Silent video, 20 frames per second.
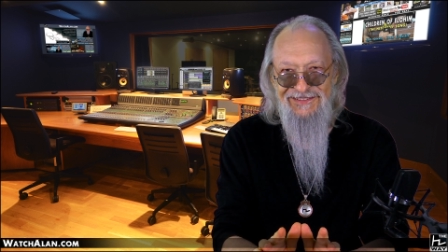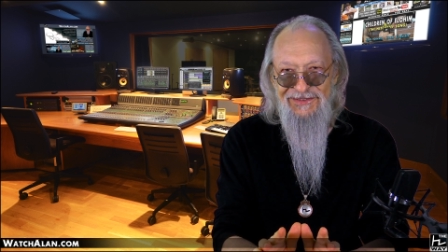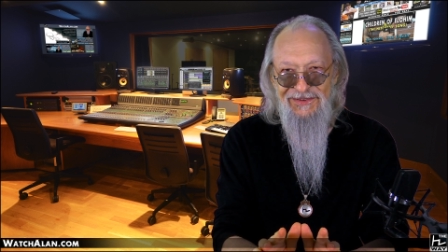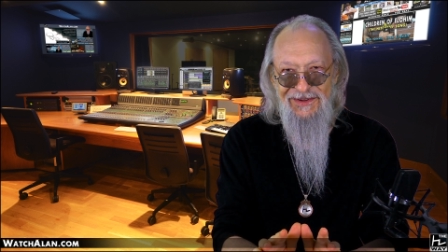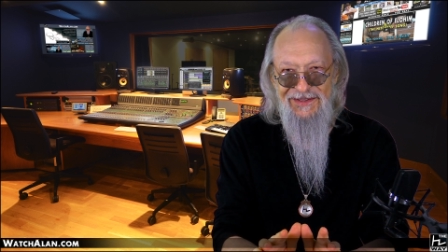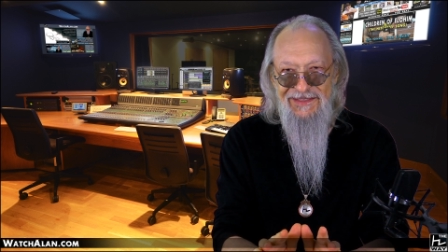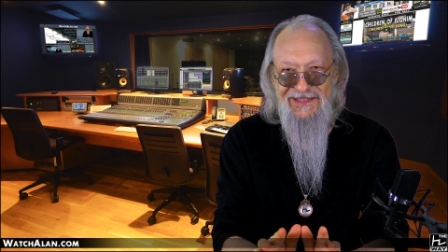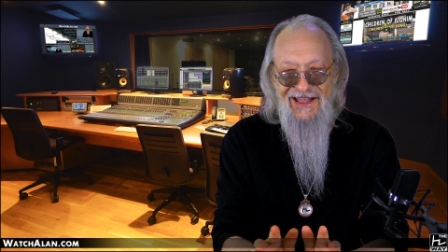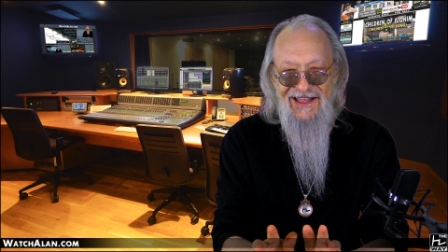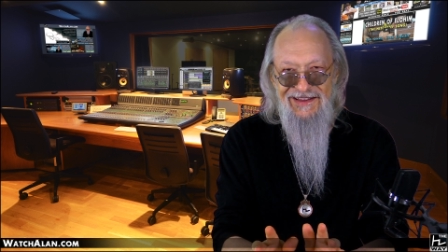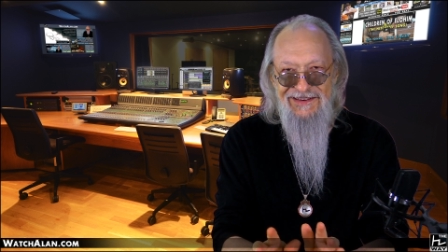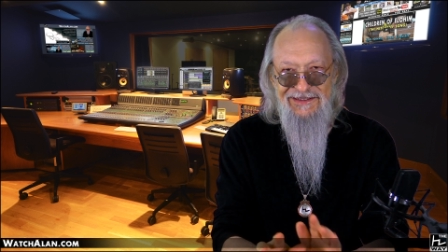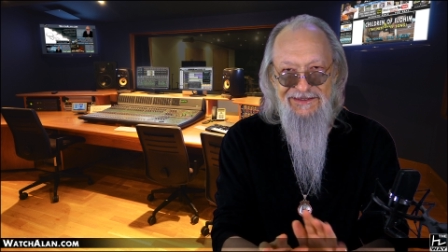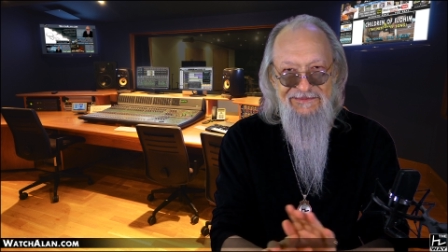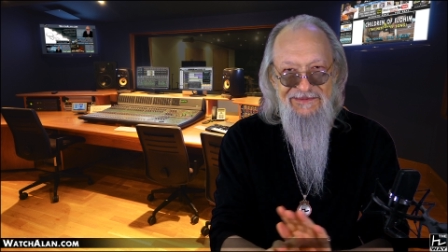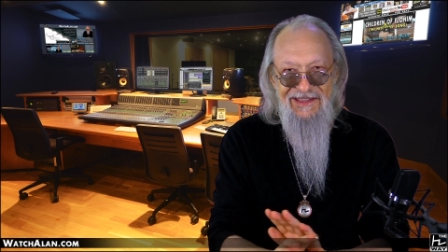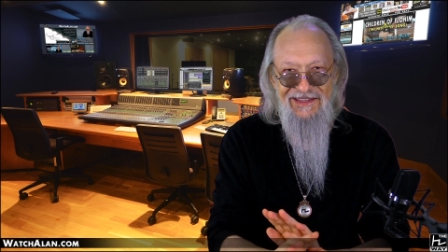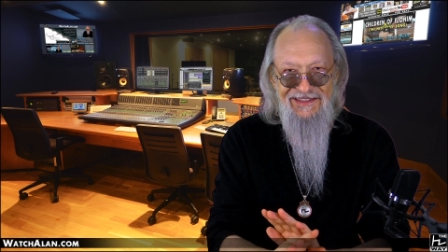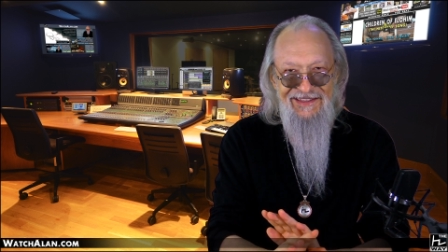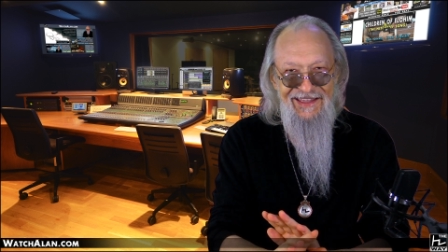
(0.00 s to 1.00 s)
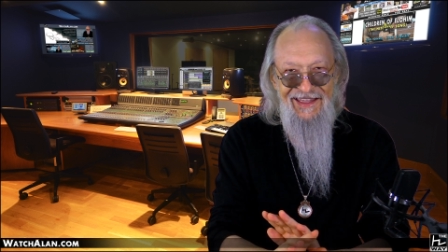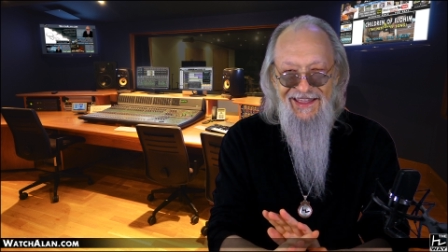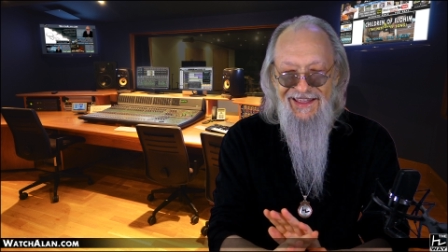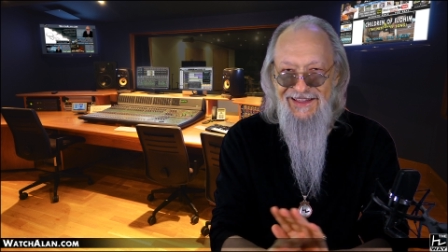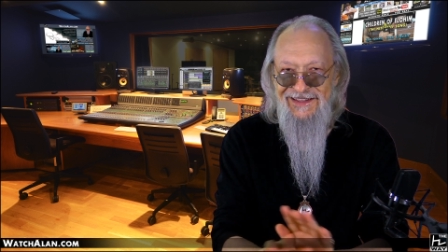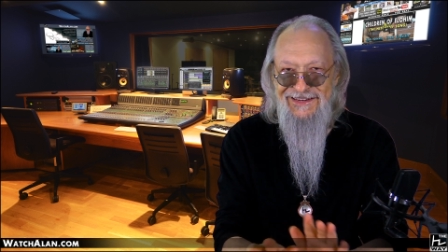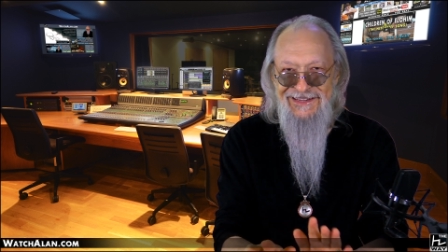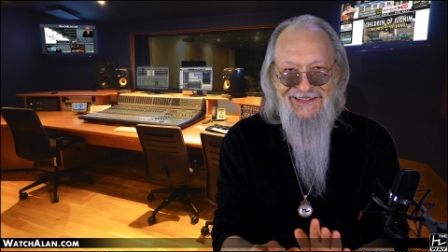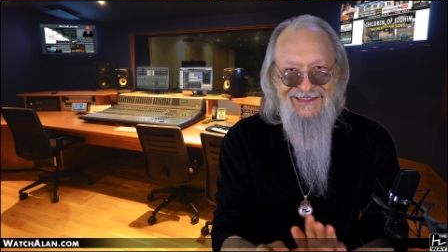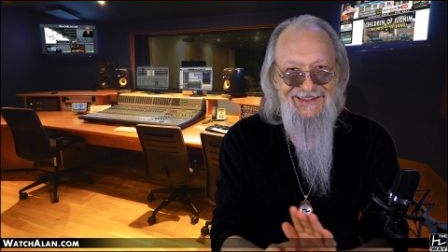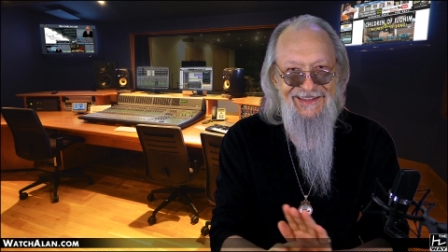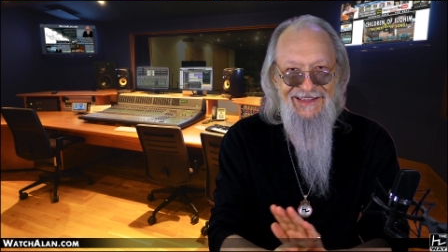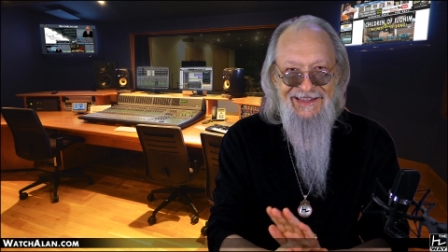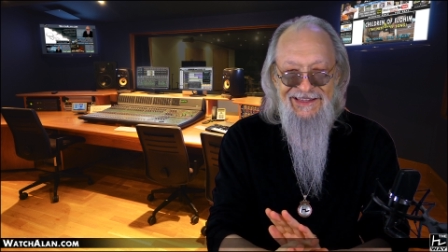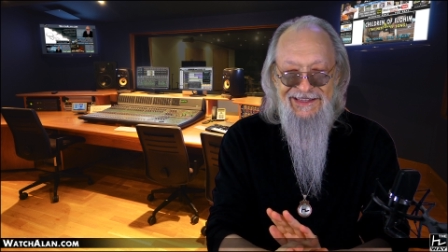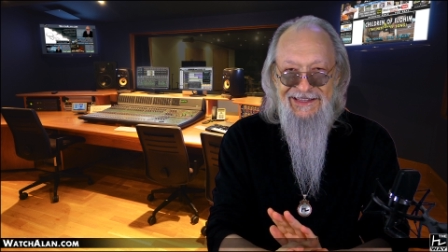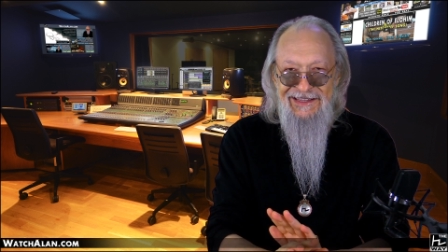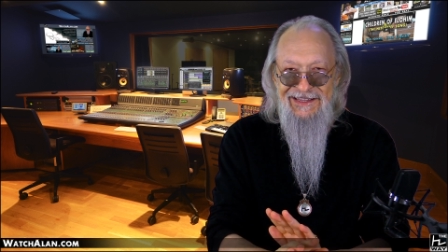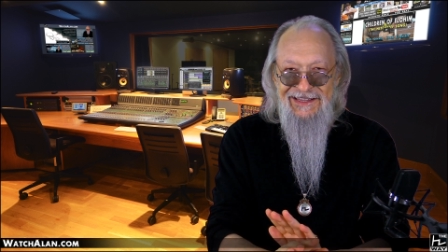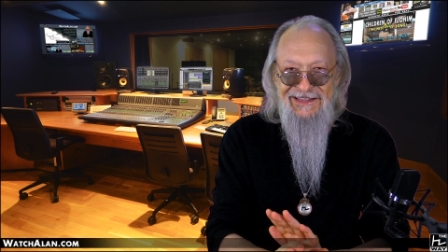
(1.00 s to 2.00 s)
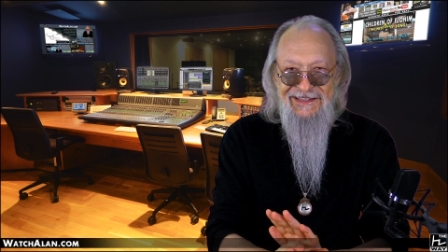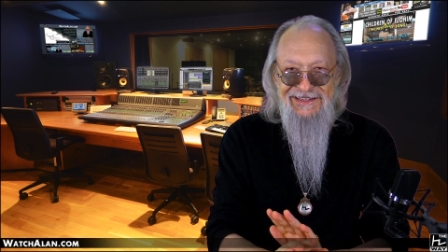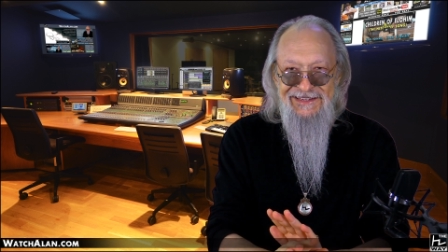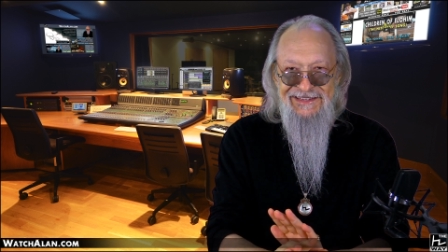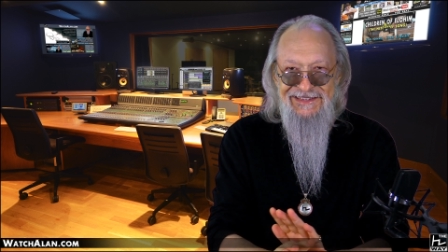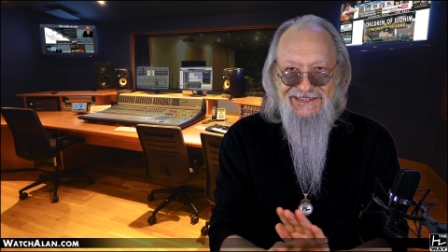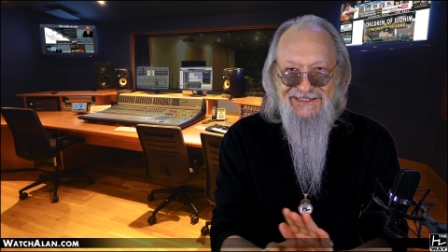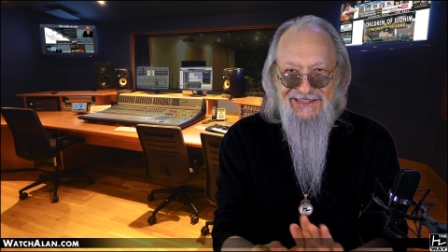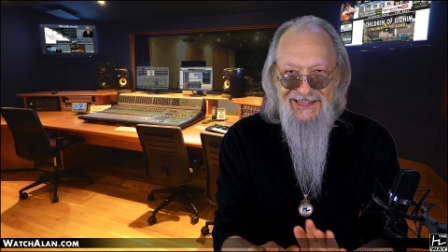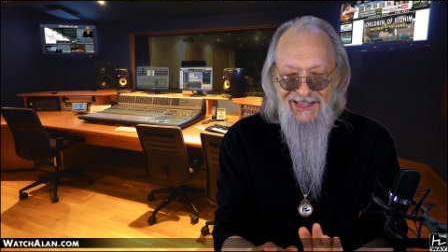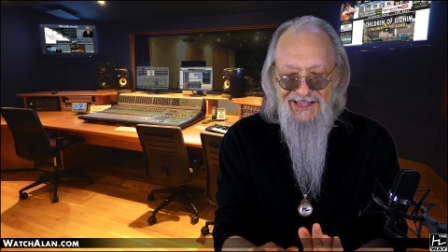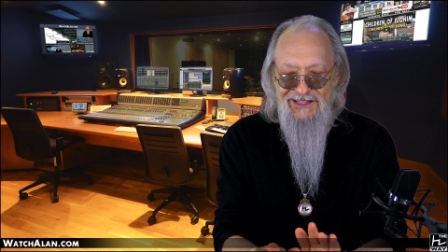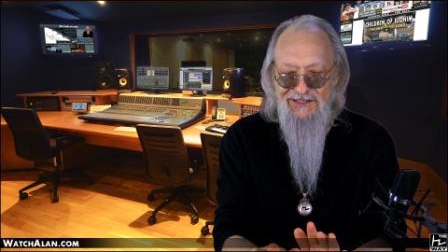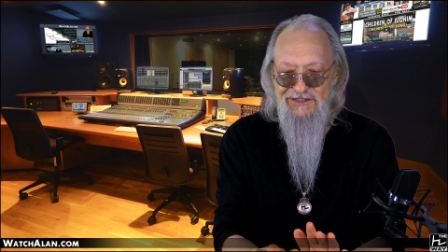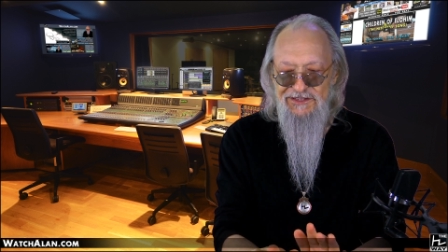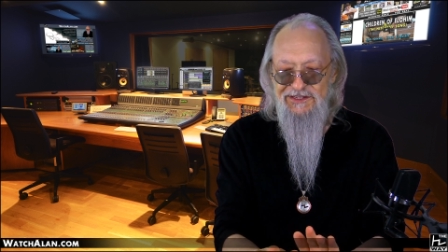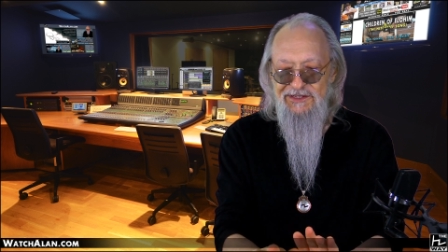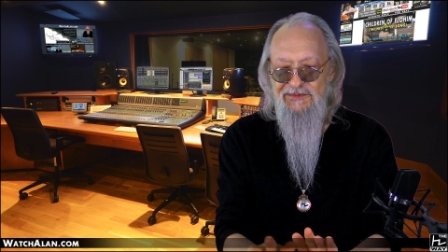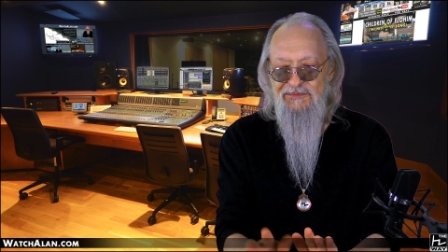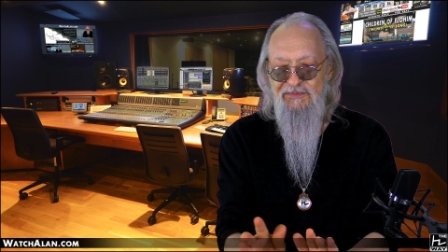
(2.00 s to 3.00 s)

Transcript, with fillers: for that to make any sense.